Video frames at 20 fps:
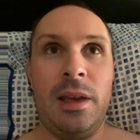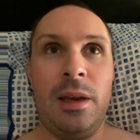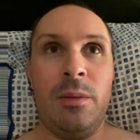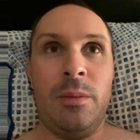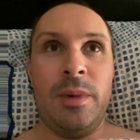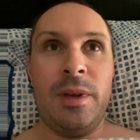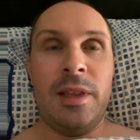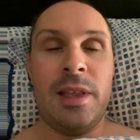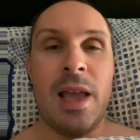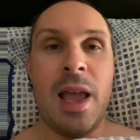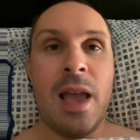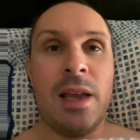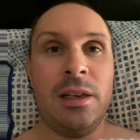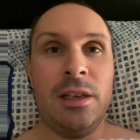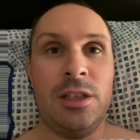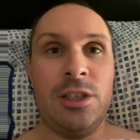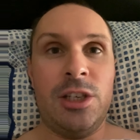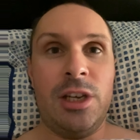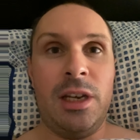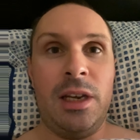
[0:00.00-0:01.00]
with
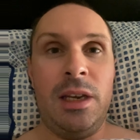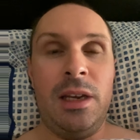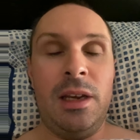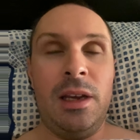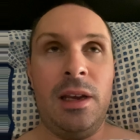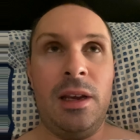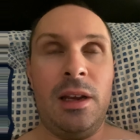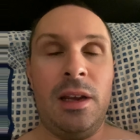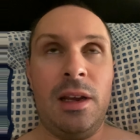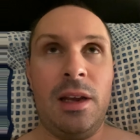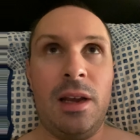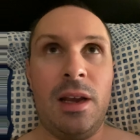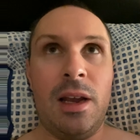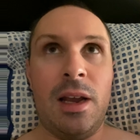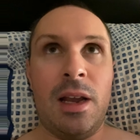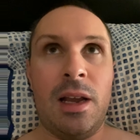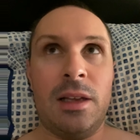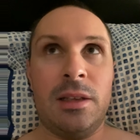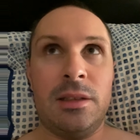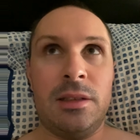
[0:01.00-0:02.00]
energy
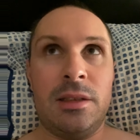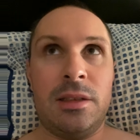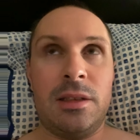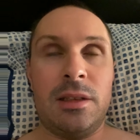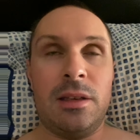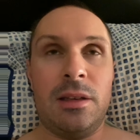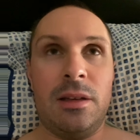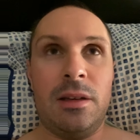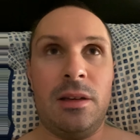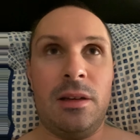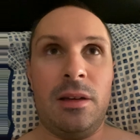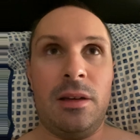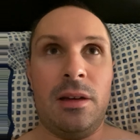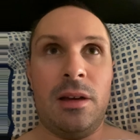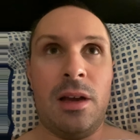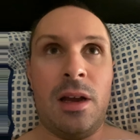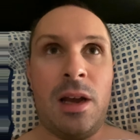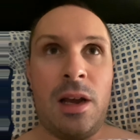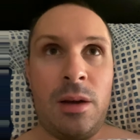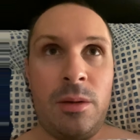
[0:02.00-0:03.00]
and
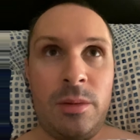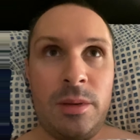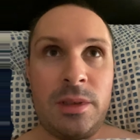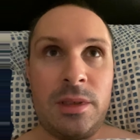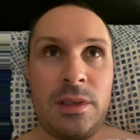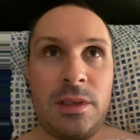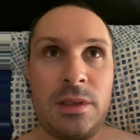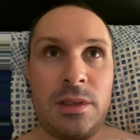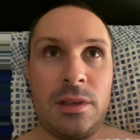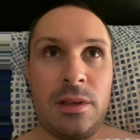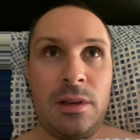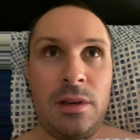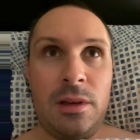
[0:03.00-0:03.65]
i was